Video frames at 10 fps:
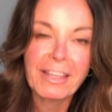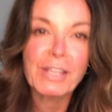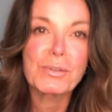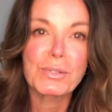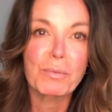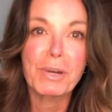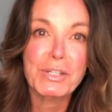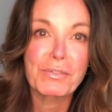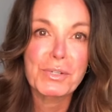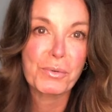Thank you so much
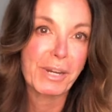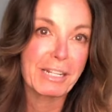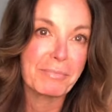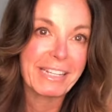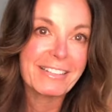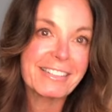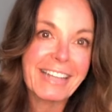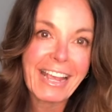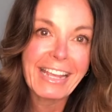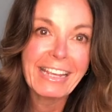for joining me
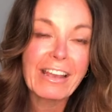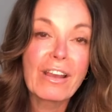today